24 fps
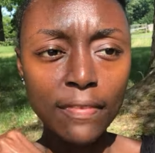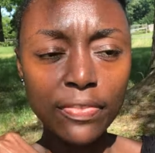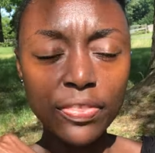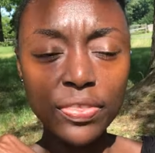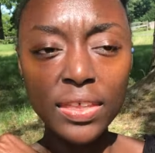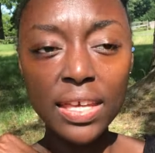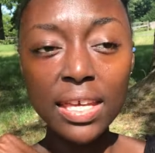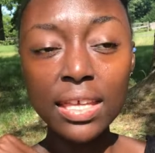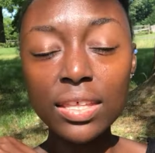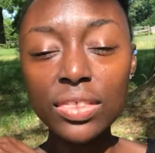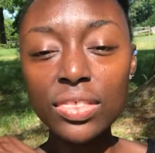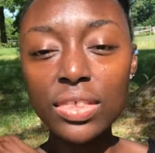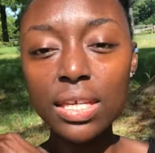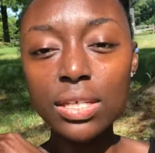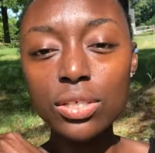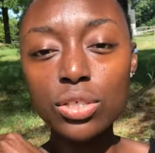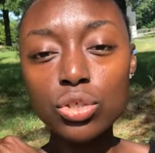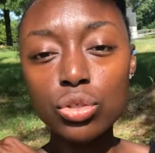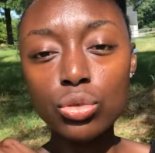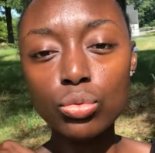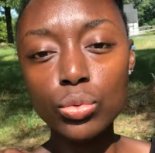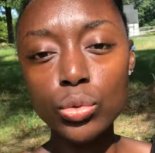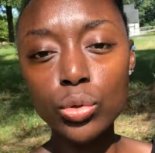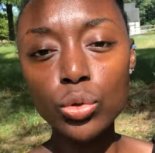think things
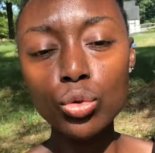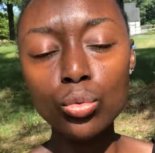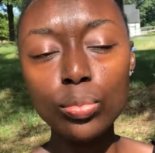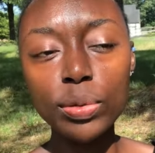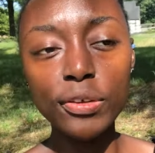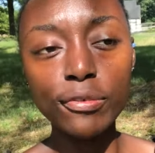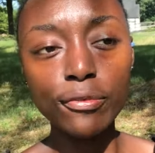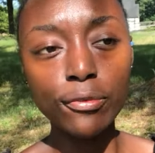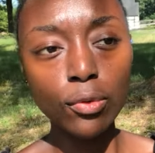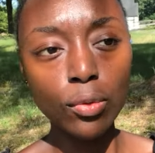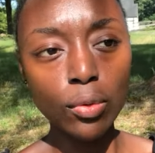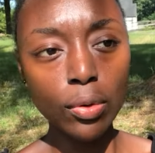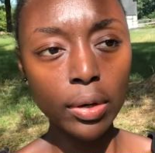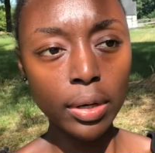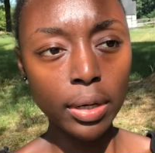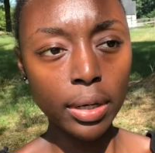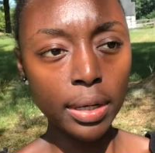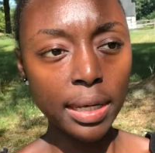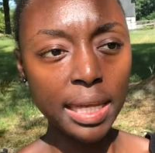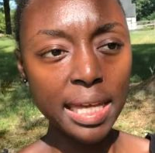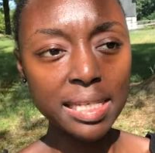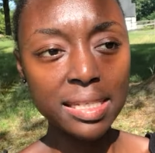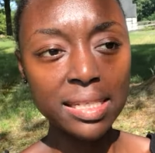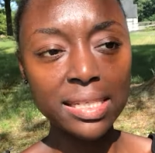through
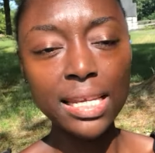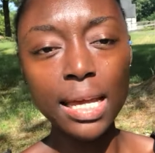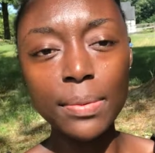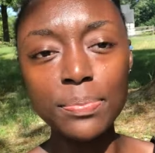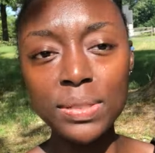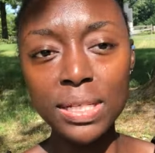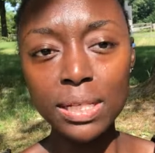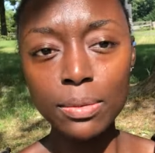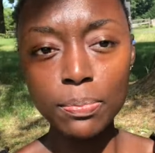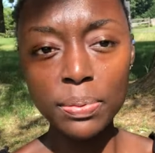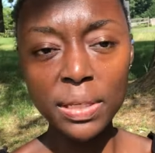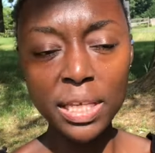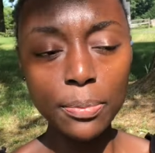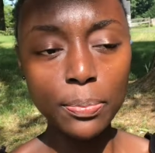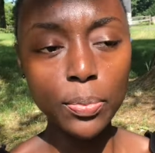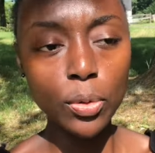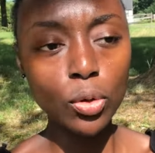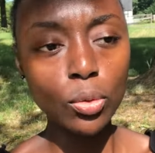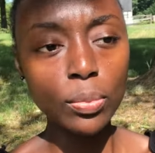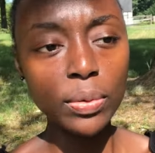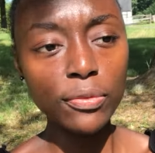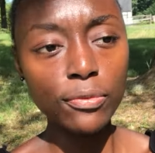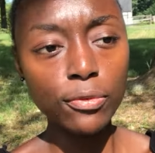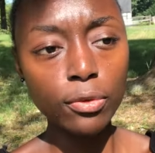before accepting
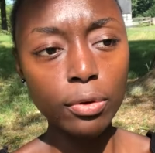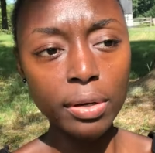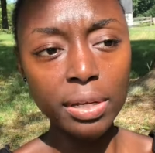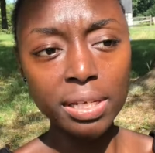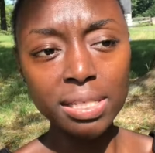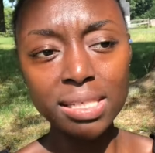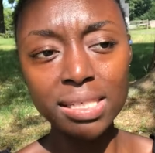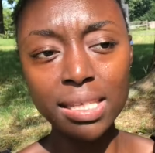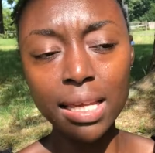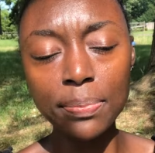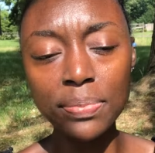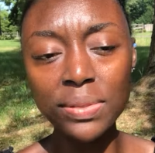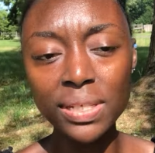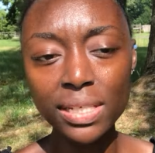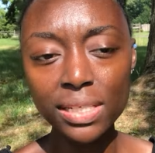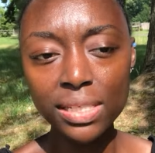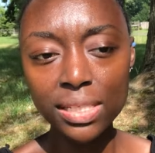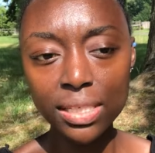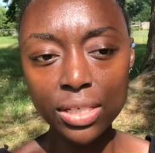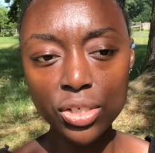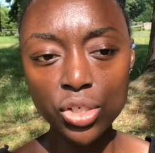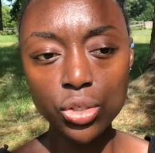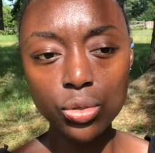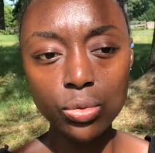people, before accepting
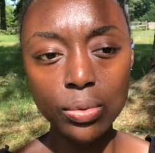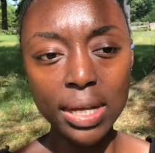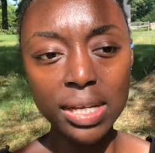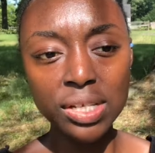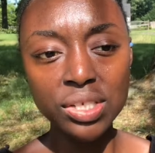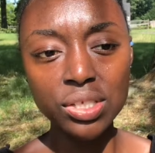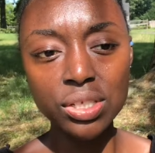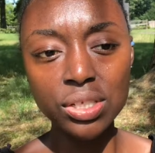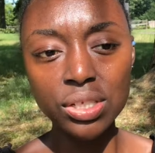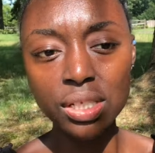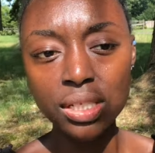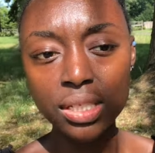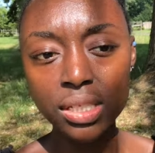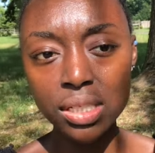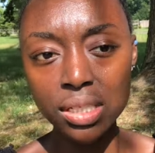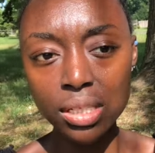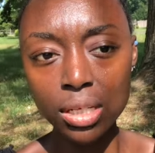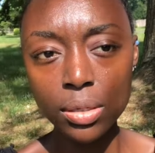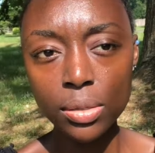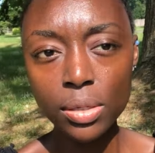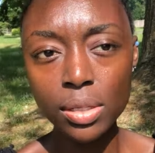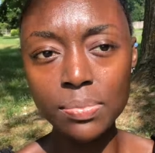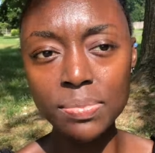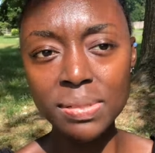situations and
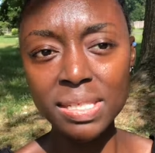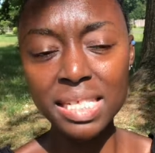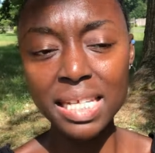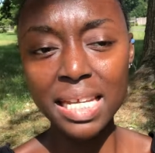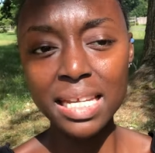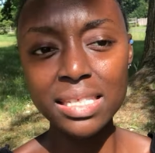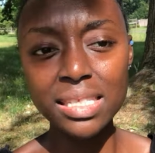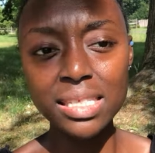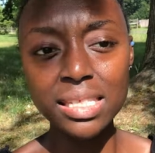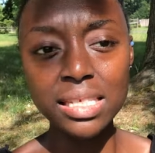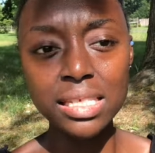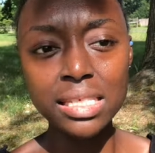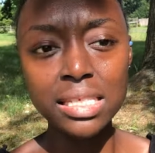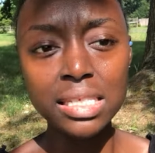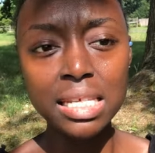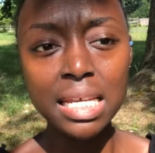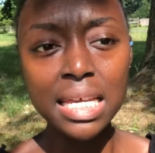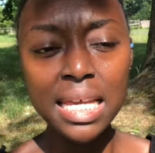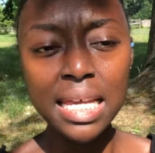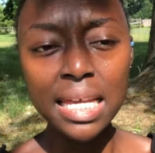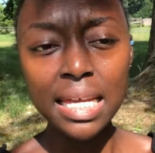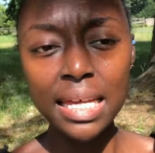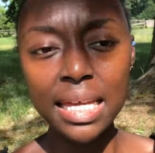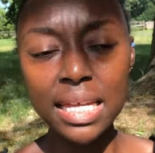circumstances
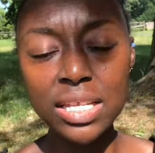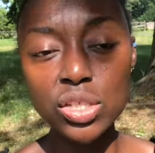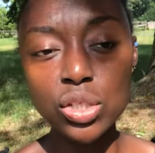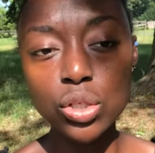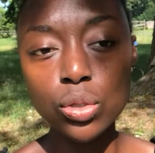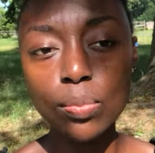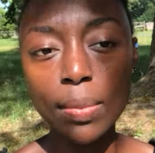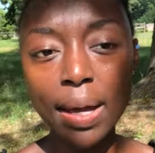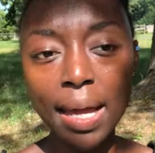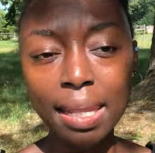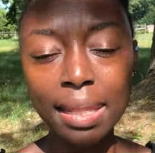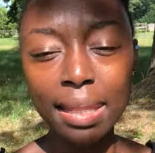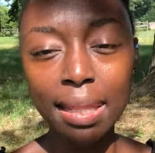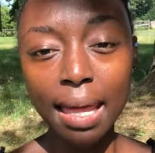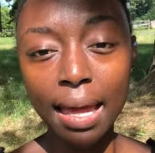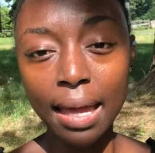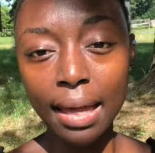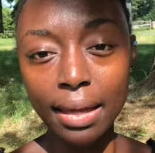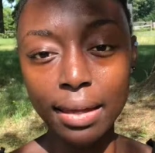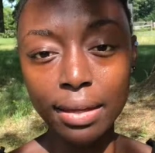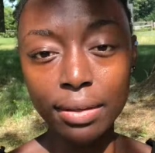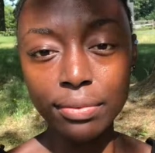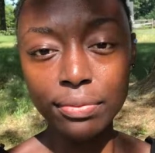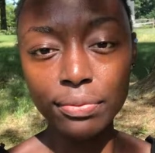into my
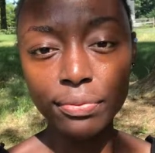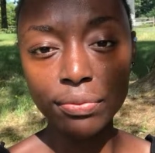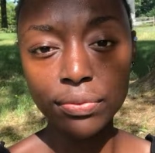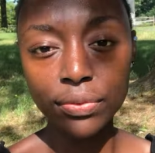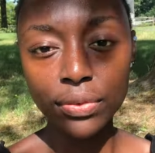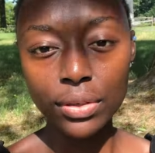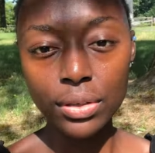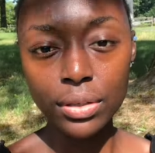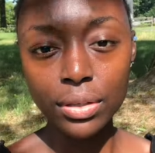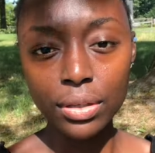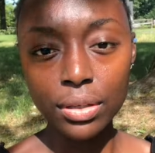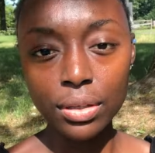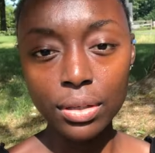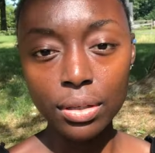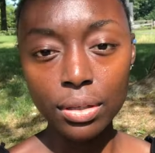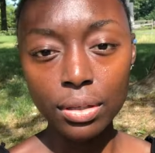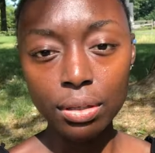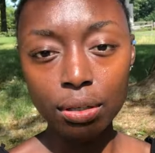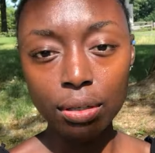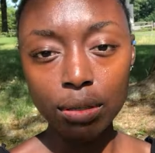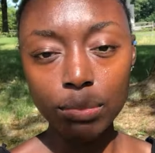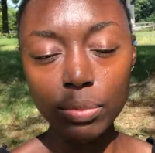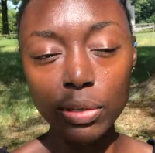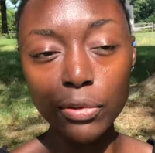life,
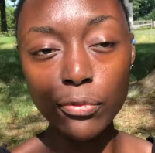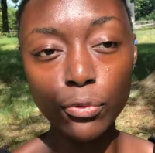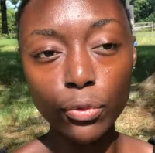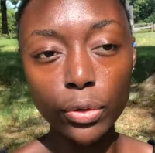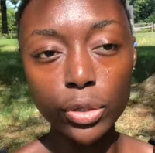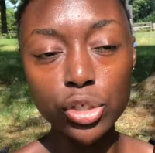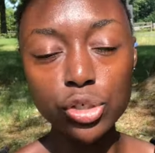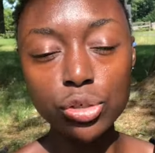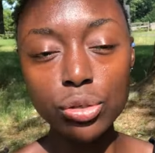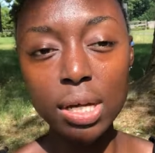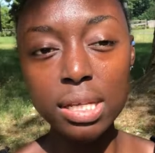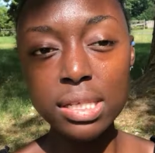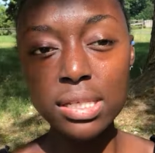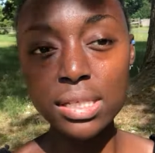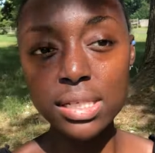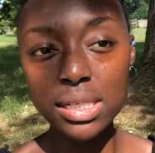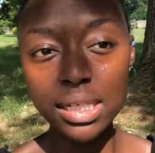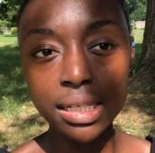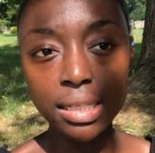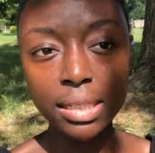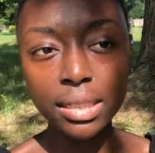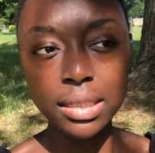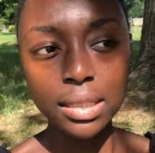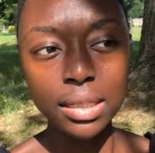before
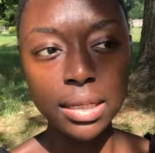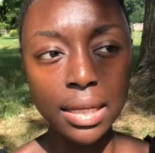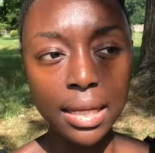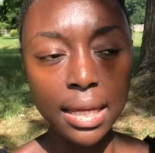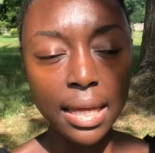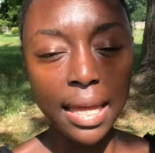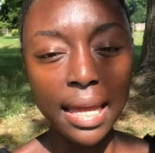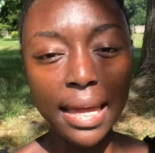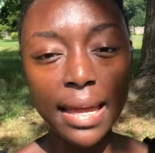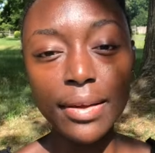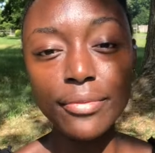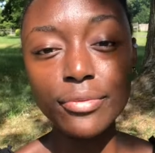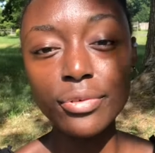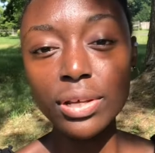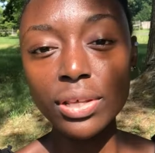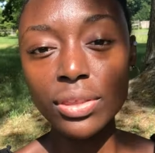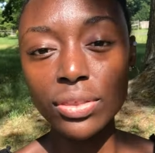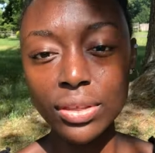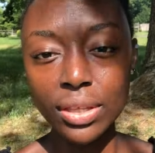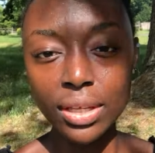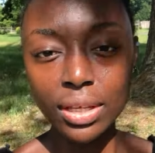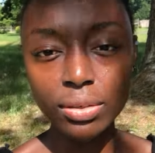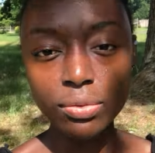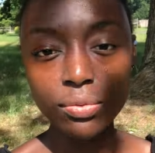trusting
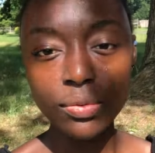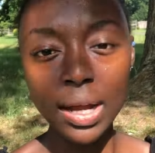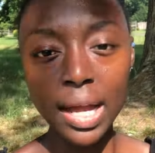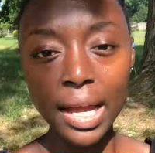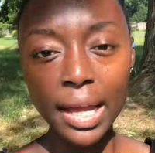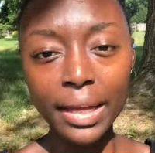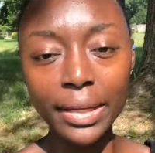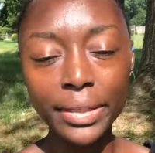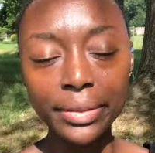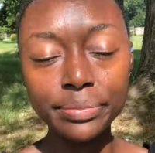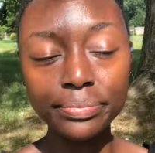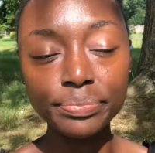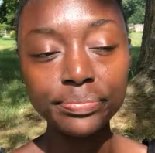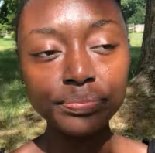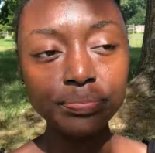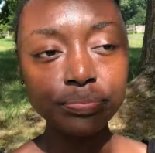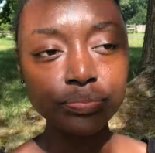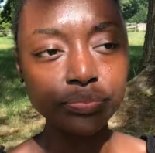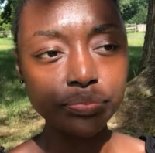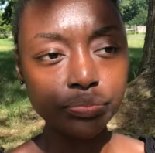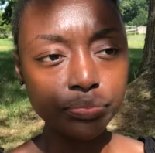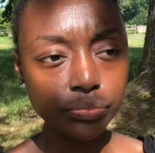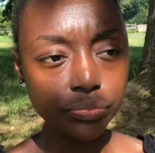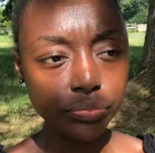everything, right?
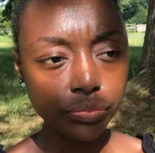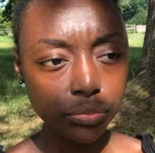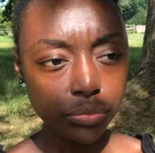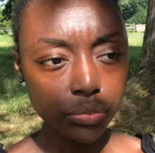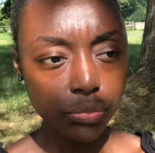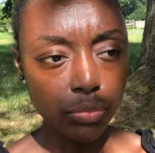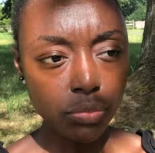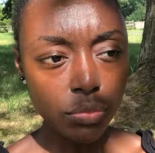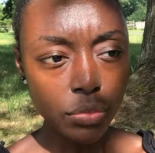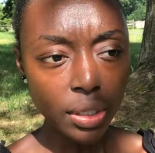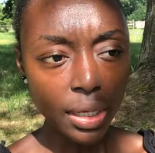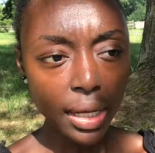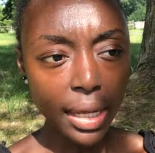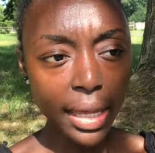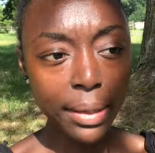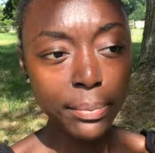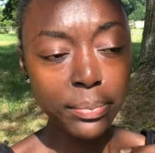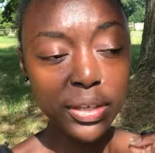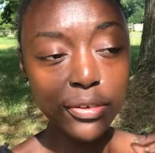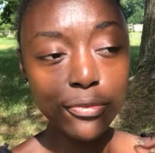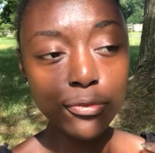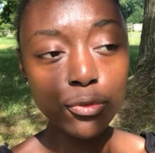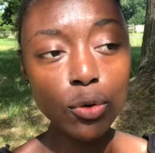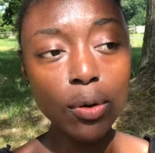And
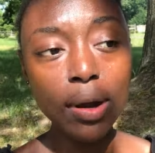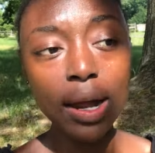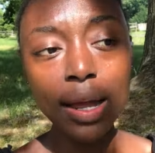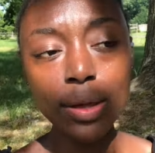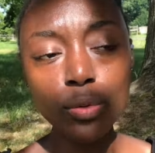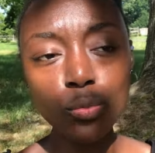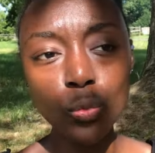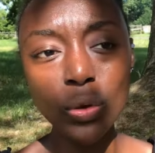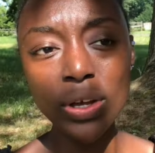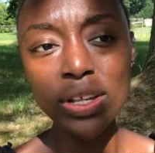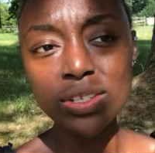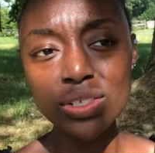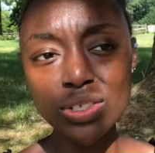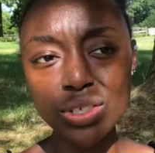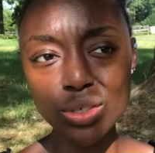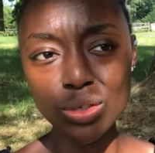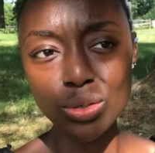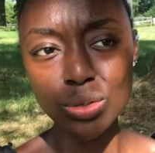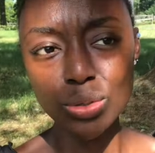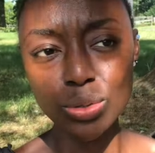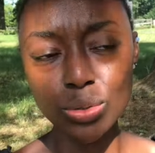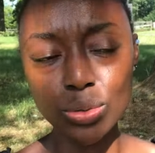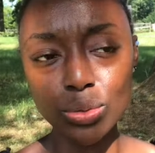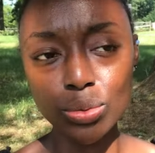before I went
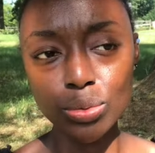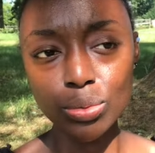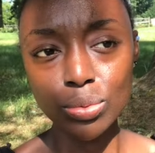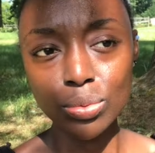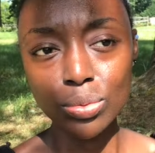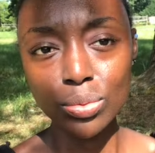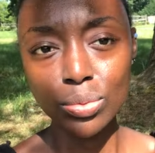to